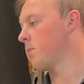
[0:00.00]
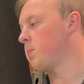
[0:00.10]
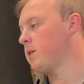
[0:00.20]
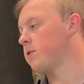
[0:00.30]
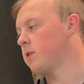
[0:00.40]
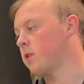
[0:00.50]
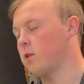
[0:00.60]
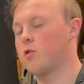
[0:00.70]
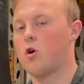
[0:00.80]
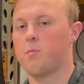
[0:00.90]
pieces in the
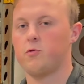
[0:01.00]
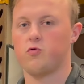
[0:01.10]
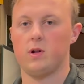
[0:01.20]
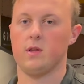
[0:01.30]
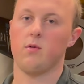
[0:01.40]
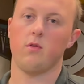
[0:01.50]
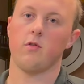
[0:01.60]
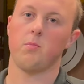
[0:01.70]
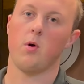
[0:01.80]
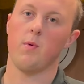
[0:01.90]
top, drilling out all the
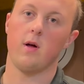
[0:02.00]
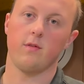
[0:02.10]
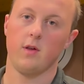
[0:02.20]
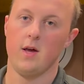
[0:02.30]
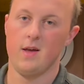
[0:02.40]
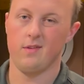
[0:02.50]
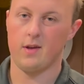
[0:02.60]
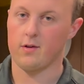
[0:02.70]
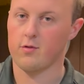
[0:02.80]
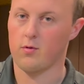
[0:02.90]
spot welds,
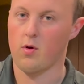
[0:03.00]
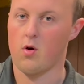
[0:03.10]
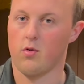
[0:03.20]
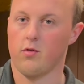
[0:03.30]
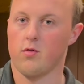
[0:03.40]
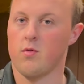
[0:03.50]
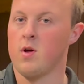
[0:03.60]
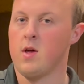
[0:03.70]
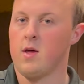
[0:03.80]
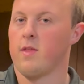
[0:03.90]
takes so long. So
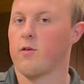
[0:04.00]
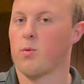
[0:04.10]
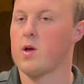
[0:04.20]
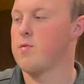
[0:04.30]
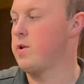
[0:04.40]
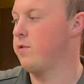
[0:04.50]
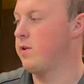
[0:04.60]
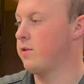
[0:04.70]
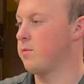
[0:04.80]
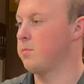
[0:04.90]
that's why you're only
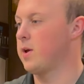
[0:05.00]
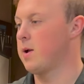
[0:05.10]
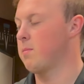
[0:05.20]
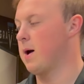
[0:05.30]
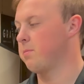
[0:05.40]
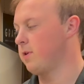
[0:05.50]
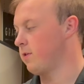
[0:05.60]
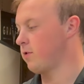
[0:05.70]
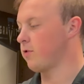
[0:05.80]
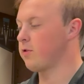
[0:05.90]
seeing some time lapses,
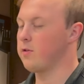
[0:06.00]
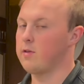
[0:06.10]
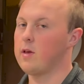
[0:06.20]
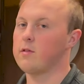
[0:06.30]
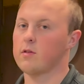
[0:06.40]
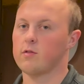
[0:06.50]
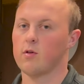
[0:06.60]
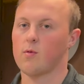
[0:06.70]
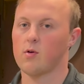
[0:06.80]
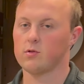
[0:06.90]
just because it takes us so
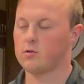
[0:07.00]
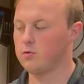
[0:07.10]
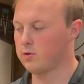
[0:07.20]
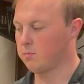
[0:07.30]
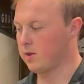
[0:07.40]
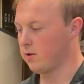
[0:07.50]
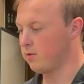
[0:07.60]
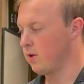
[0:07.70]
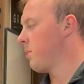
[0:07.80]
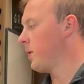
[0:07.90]
long to do some things.
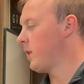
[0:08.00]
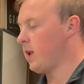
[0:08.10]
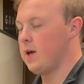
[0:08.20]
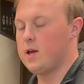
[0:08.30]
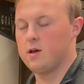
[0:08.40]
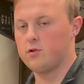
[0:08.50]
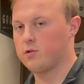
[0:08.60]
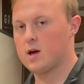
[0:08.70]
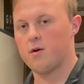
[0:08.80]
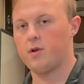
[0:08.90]
But today, just
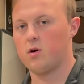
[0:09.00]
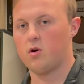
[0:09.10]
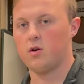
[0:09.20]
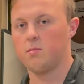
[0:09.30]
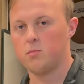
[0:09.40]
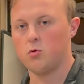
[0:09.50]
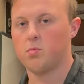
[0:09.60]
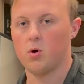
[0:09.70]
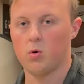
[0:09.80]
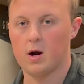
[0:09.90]
carrying on, more
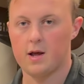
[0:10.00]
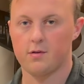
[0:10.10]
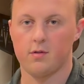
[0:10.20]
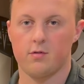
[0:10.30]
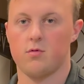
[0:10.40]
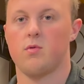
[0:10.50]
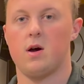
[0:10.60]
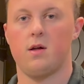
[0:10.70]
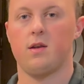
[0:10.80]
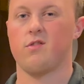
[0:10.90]
progress. So
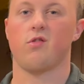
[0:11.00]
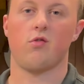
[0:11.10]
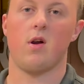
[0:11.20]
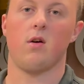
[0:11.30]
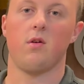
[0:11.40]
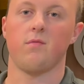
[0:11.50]
let's just crack on.